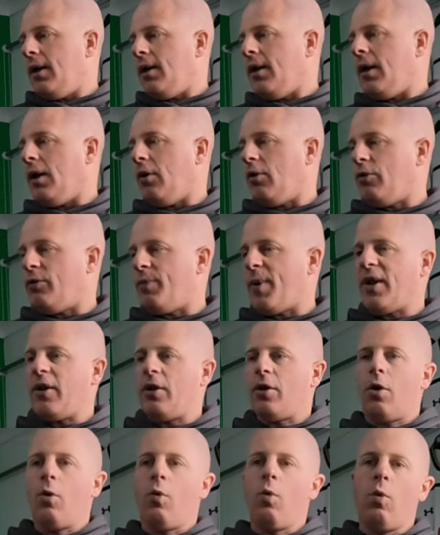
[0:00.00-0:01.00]
You know,
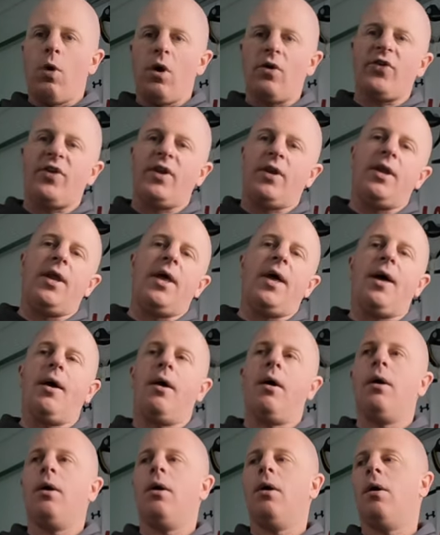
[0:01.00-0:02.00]
depending on what's in
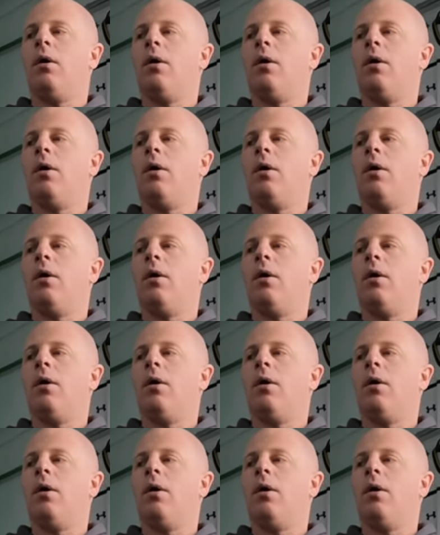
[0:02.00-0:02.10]
there,